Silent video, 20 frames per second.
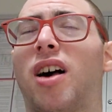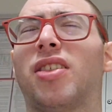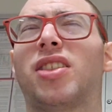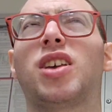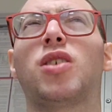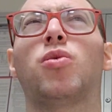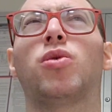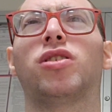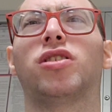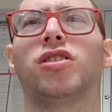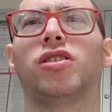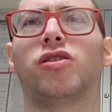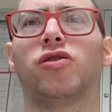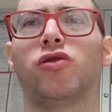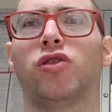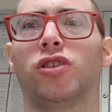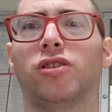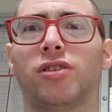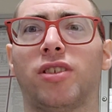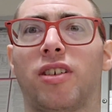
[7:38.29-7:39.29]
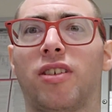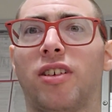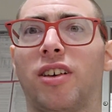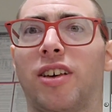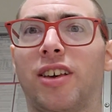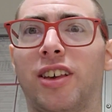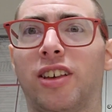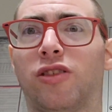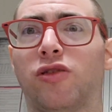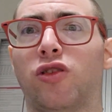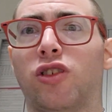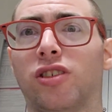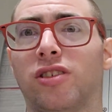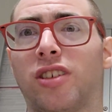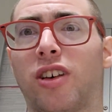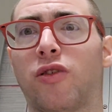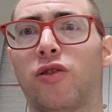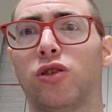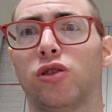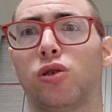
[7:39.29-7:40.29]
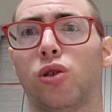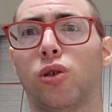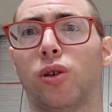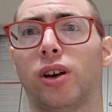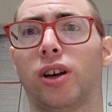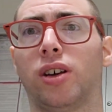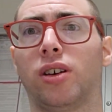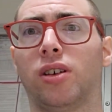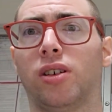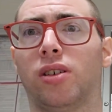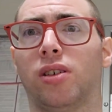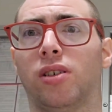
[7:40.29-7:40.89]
I think it was his first his first ever toy.